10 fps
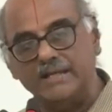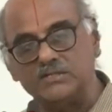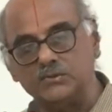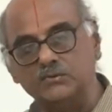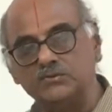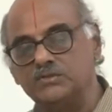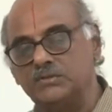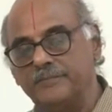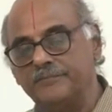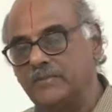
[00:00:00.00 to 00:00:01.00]

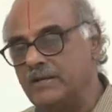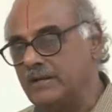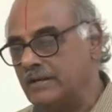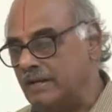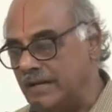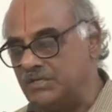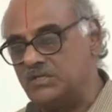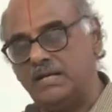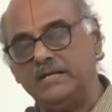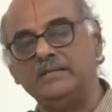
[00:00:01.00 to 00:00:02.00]
tools. I
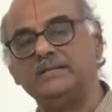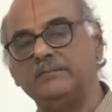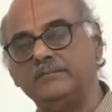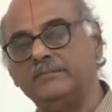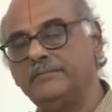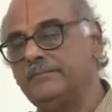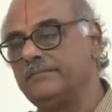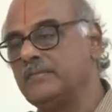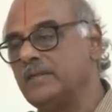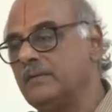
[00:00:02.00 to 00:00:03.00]
checked them.
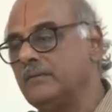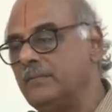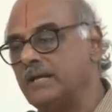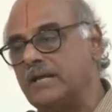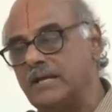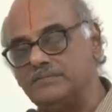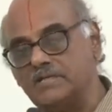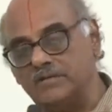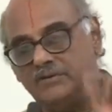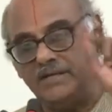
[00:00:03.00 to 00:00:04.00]
But
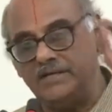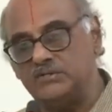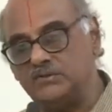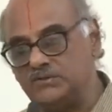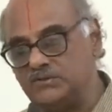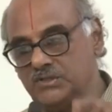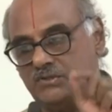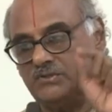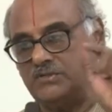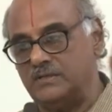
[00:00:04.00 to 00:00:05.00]
absolutely it shows
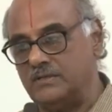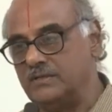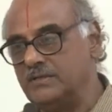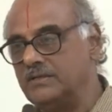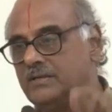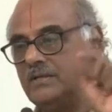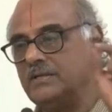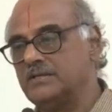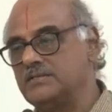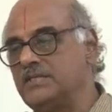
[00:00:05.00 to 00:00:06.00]

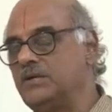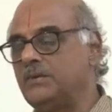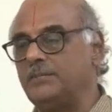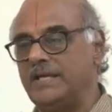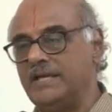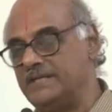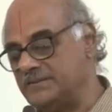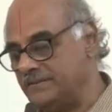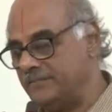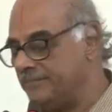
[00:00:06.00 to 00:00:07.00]
zero
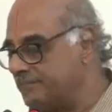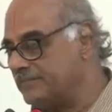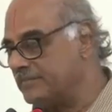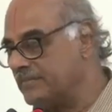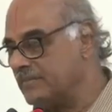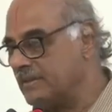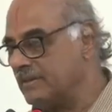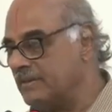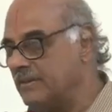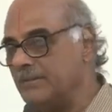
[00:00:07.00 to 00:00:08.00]
plagiarism.
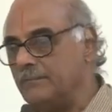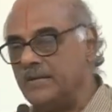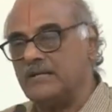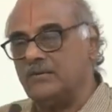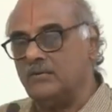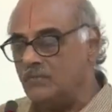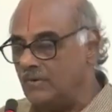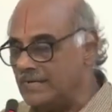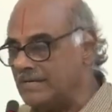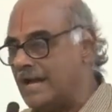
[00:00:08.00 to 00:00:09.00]
But
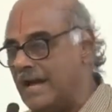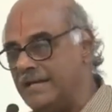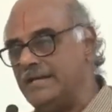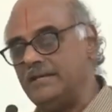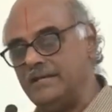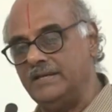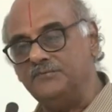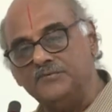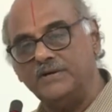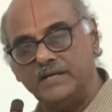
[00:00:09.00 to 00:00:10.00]
what I
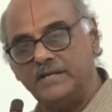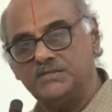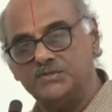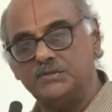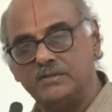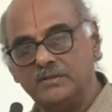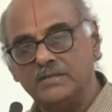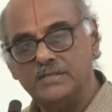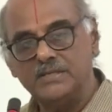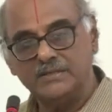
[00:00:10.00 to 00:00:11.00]
infer is,
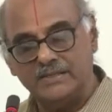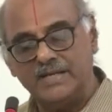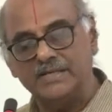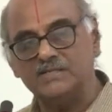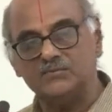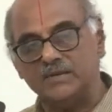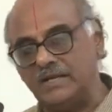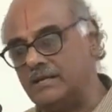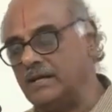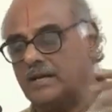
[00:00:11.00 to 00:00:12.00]
there is
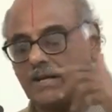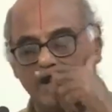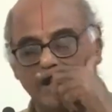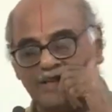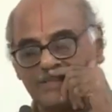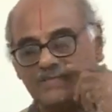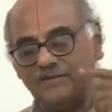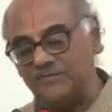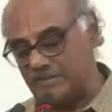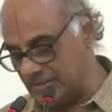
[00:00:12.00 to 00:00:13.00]
one,
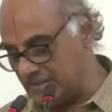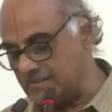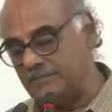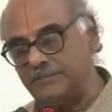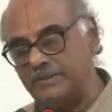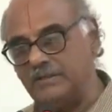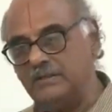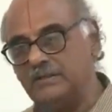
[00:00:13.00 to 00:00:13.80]
say for an example,